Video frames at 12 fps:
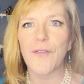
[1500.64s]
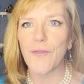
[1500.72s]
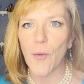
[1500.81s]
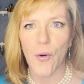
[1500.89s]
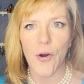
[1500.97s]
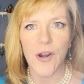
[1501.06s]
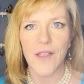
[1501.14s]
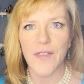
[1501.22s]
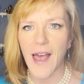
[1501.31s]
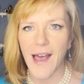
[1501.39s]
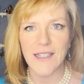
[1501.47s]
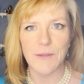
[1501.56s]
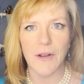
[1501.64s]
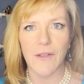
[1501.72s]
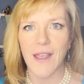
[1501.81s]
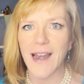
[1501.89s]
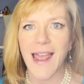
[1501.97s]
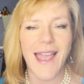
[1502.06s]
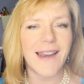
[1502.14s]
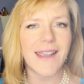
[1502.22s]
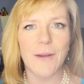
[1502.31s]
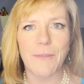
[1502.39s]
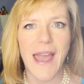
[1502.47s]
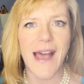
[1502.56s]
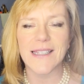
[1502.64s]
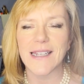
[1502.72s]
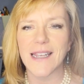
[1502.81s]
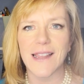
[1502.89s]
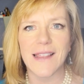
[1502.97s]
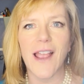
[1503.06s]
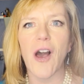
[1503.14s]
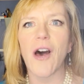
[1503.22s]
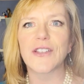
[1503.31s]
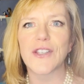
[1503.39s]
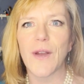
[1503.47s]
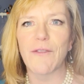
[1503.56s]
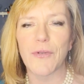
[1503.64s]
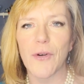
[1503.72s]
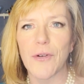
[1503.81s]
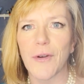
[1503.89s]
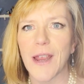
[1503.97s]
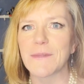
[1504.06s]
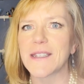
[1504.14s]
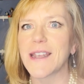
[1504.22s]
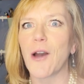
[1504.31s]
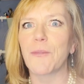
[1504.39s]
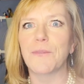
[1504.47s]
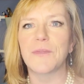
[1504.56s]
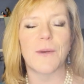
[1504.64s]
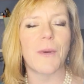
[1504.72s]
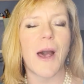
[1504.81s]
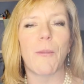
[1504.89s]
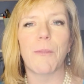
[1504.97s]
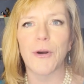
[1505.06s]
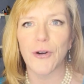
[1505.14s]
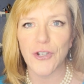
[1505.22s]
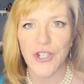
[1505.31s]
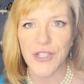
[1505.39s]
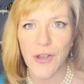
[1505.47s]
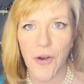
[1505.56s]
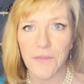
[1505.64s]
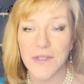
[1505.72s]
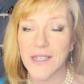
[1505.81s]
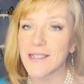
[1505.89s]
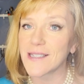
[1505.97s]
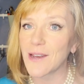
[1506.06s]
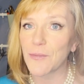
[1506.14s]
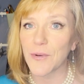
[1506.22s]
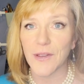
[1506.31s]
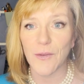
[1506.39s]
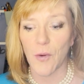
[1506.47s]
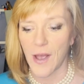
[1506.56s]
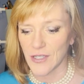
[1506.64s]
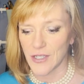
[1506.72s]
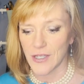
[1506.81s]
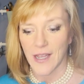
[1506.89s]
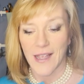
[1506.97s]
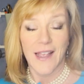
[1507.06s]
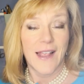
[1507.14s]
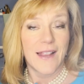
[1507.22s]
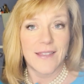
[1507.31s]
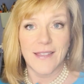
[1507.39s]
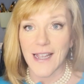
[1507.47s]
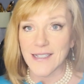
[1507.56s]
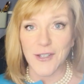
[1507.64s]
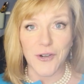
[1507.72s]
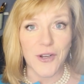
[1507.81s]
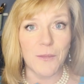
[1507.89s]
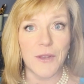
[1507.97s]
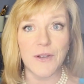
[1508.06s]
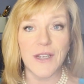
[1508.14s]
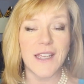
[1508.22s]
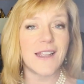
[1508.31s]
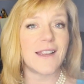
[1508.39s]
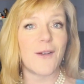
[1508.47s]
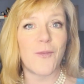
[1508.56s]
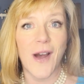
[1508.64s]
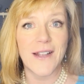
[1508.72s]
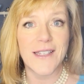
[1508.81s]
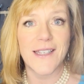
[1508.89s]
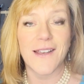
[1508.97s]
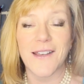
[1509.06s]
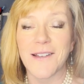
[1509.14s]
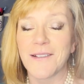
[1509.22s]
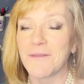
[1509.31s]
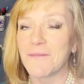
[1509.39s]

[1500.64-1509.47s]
for the hospital in any capacity, they also have programs to help purchase homes, because they really want, that's their community, and they want to